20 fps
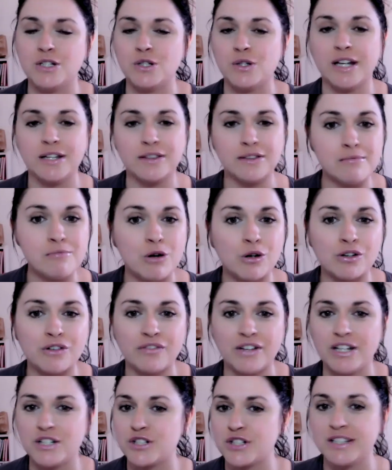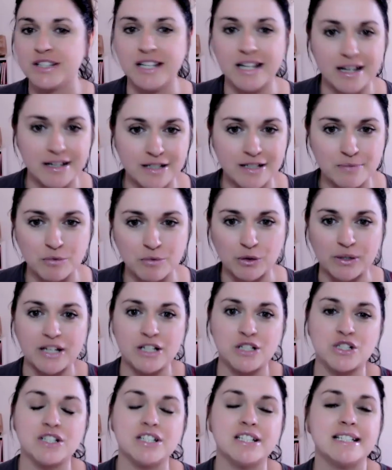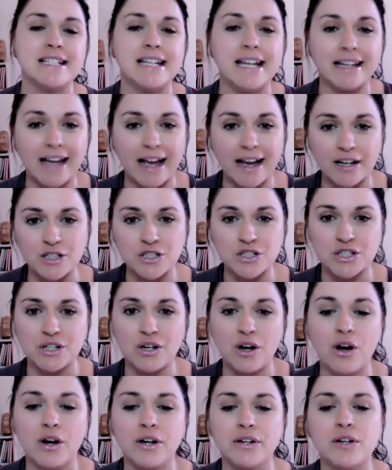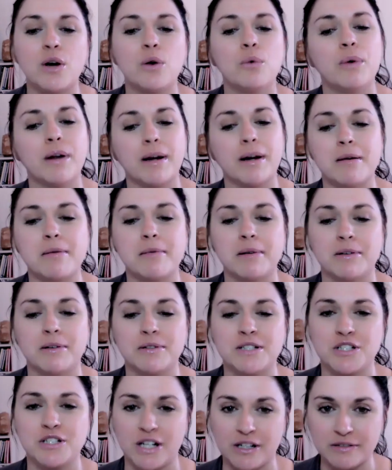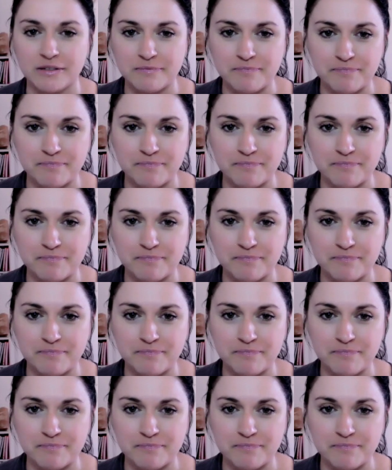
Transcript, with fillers: you get the motivation, the inspiration to take action on what I'm about to share.